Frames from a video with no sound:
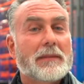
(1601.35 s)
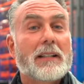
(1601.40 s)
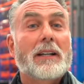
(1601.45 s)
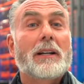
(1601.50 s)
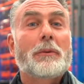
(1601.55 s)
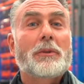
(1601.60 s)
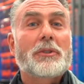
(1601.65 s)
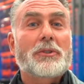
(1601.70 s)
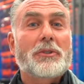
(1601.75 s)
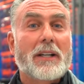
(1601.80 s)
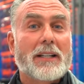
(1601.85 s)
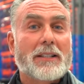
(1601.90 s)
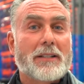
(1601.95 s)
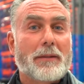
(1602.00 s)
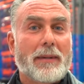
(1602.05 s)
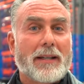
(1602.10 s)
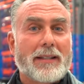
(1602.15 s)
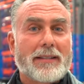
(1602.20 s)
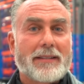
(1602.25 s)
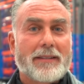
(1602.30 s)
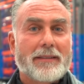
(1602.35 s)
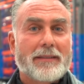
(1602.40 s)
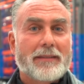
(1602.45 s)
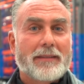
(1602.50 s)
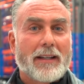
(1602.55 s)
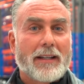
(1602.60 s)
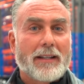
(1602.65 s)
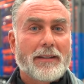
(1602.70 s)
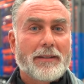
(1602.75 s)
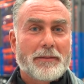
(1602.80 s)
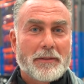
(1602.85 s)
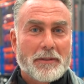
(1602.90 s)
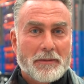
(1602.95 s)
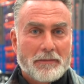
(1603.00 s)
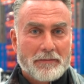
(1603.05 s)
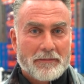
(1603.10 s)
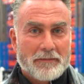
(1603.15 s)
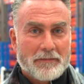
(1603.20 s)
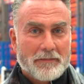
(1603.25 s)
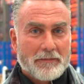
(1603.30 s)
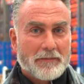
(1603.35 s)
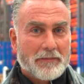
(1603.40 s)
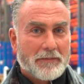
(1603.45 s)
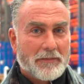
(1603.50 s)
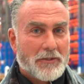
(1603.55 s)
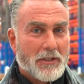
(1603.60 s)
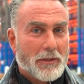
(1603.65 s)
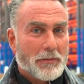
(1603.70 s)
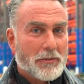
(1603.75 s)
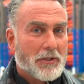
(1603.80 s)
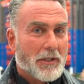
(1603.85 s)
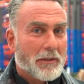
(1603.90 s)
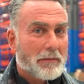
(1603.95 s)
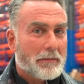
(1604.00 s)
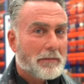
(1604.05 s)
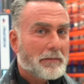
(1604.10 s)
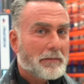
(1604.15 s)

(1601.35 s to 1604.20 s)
I wish you guys the best. Huh? Chop chop.